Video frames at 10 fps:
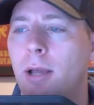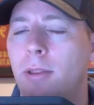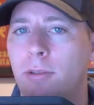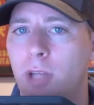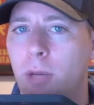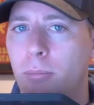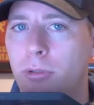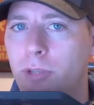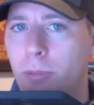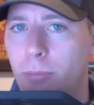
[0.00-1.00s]
these
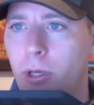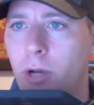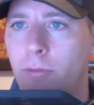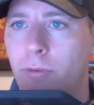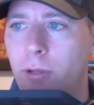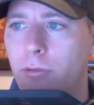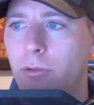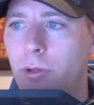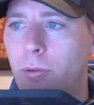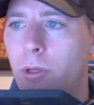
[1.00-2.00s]
numbers can be off, right?
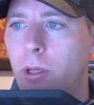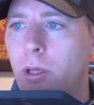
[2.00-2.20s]
So